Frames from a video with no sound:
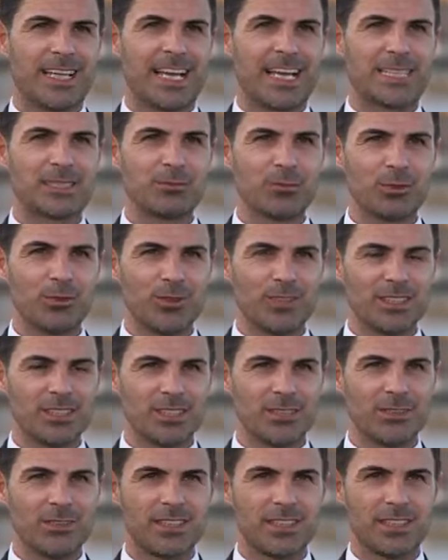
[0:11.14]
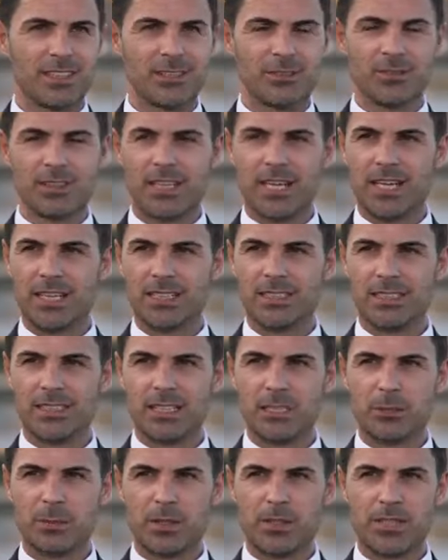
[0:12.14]
last minutes of the last day,
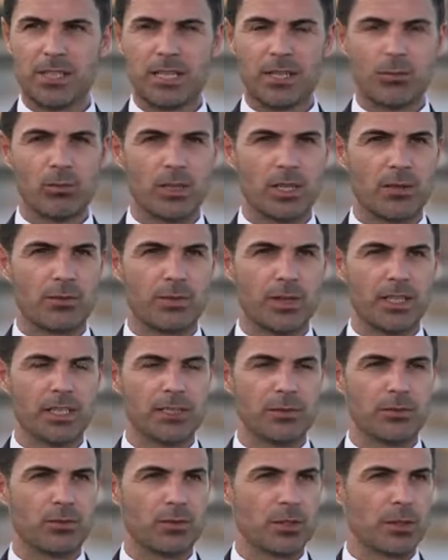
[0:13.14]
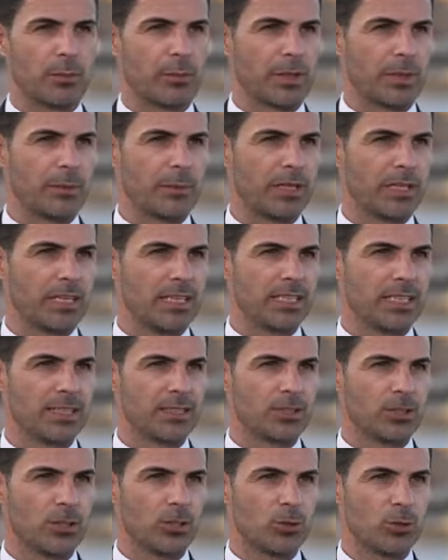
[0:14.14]
especially when we are fighting for the Premier League.
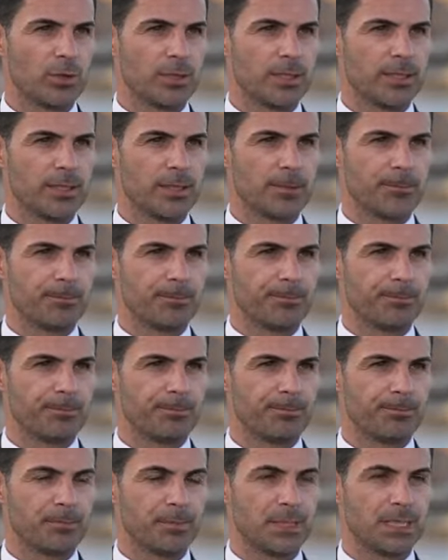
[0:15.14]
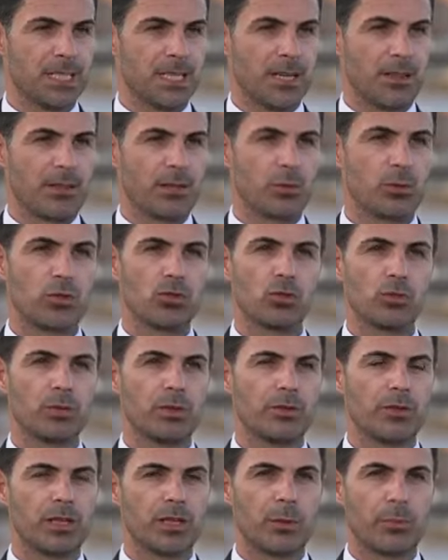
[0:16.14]
So, I think we should be
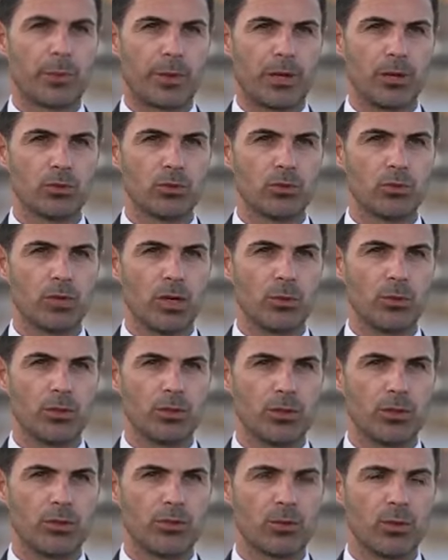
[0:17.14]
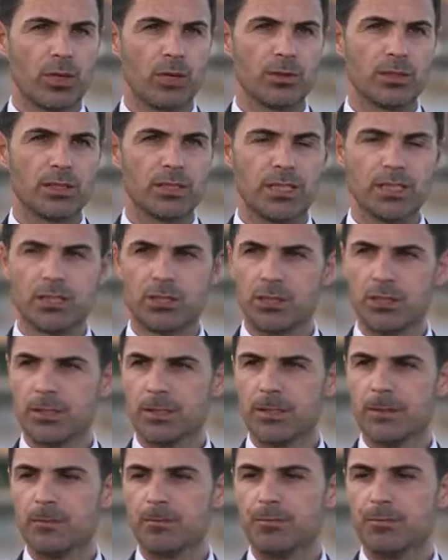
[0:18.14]
very proud of what we've done throughout the
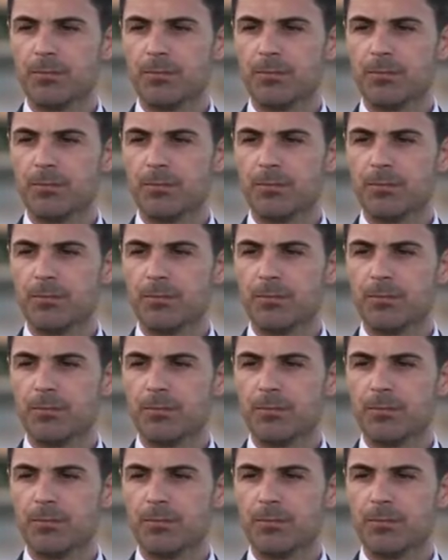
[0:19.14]
season,